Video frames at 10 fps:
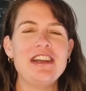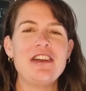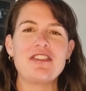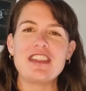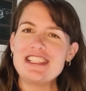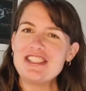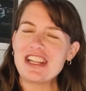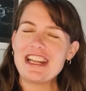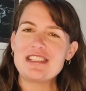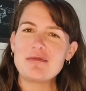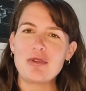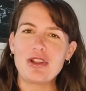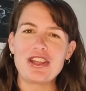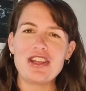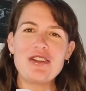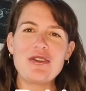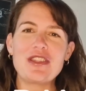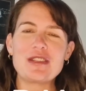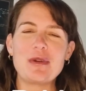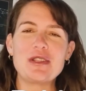For this, you can head to Brilliant, who are the
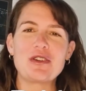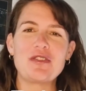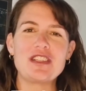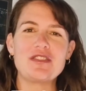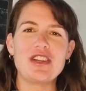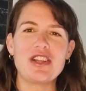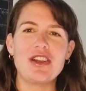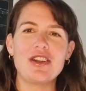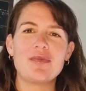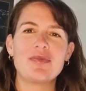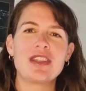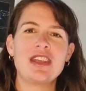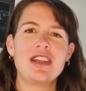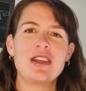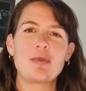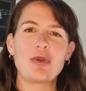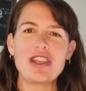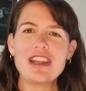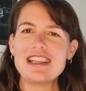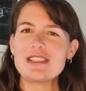sponsor of this video.
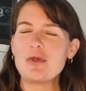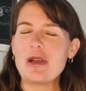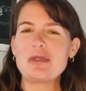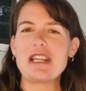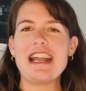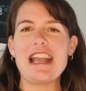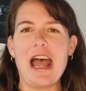Brilliant is a website and